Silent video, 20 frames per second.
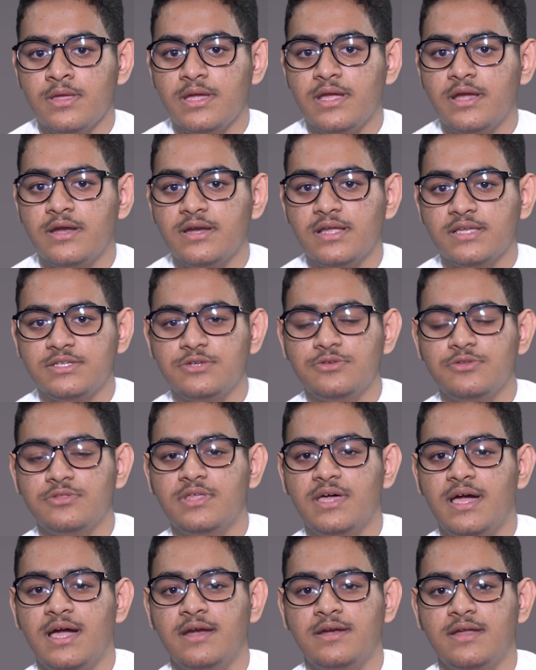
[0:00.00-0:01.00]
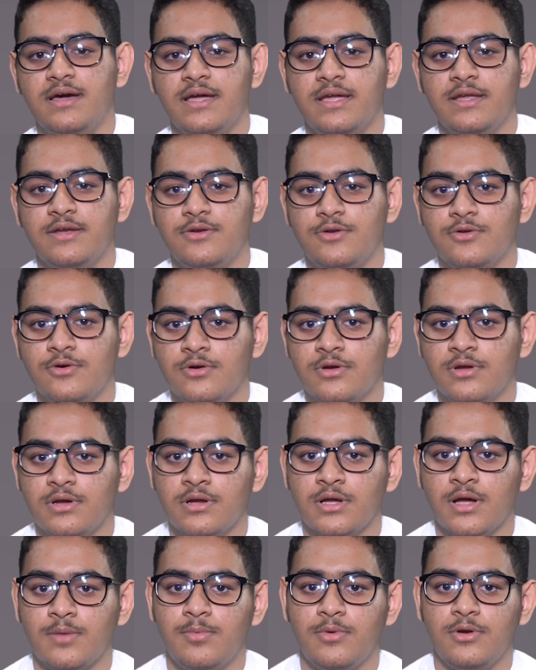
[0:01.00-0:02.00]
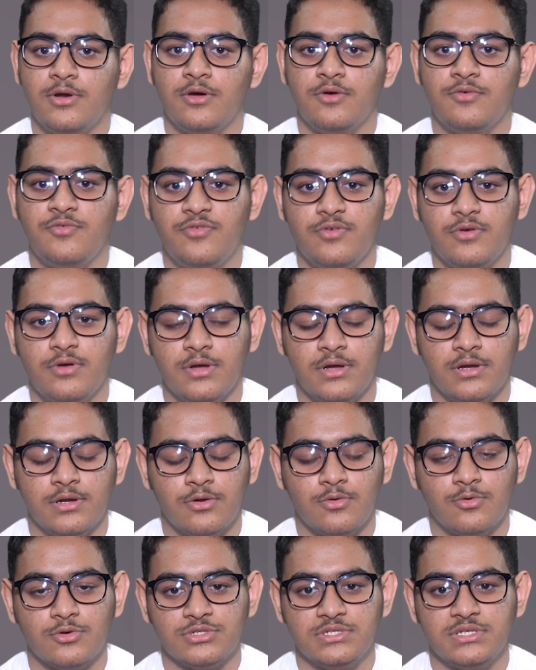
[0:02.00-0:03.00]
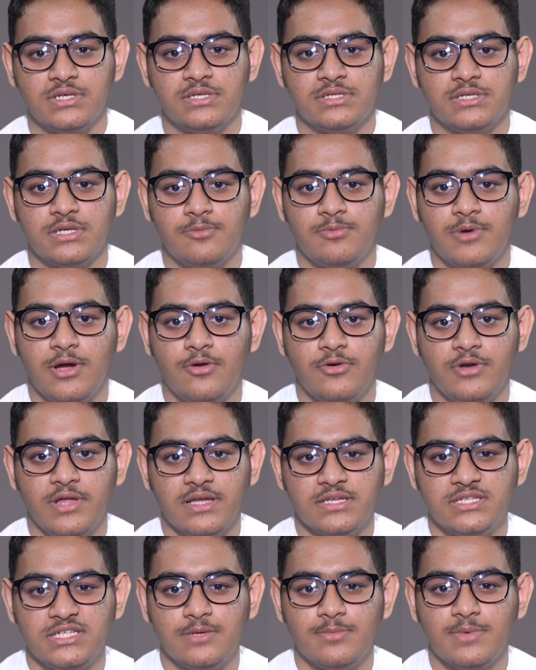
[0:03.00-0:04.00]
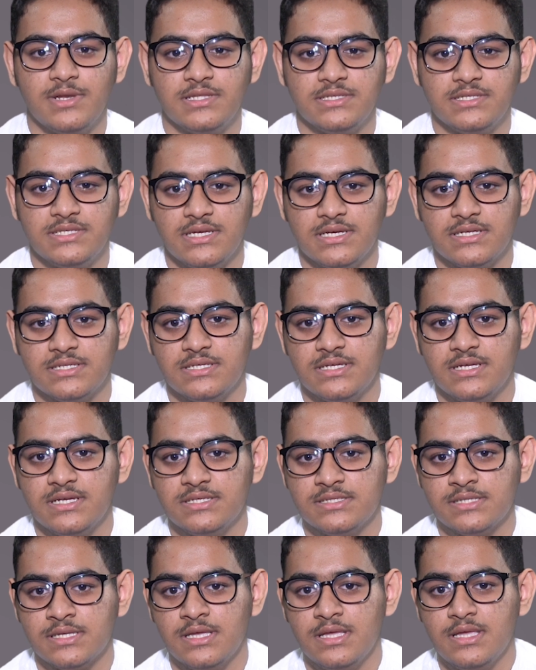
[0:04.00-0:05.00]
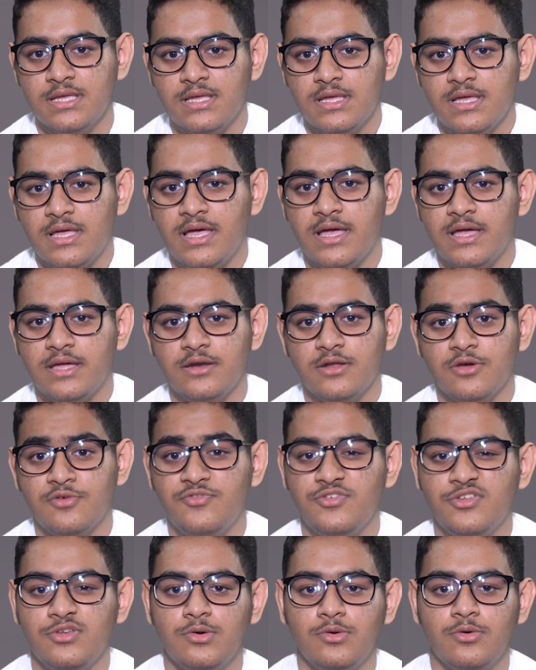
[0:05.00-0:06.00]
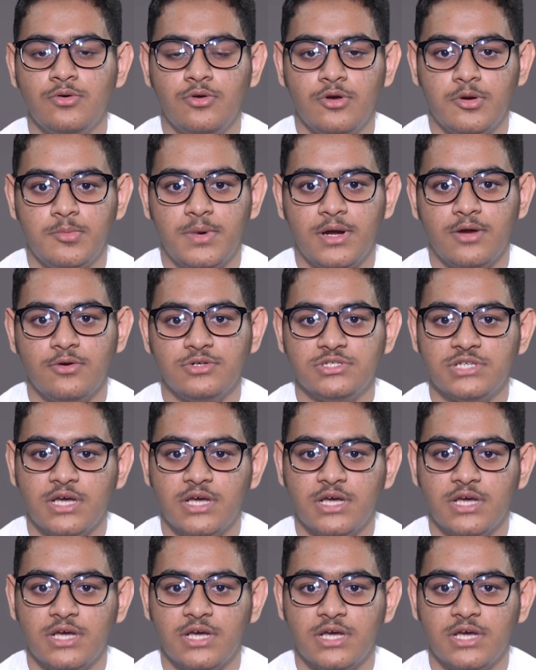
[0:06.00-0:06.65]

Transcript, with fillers: In addition to that, I took a couple of uh, courses about HTML and CSS and a few about